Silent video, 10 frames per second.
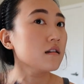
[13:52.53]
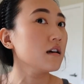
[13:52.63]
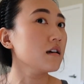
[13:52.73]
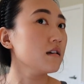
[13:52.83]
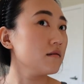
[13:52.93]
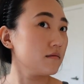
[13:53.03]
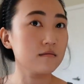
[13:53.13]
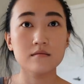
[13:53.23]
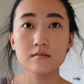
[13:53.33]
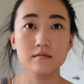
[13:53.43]
Like,
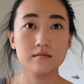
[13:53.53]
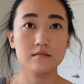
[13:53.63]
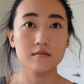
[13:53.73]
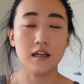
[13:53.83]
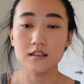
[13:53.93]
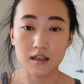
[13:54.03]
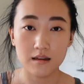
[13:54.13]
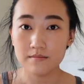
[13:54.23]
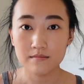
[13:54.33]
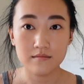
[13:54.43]
that's it.
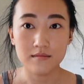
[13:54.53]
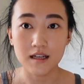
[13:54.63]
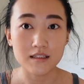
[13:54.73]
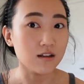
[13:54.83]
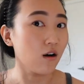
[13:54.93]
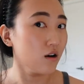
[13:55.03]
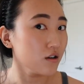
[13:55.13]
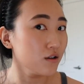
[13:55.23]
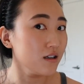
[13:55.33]
That's all you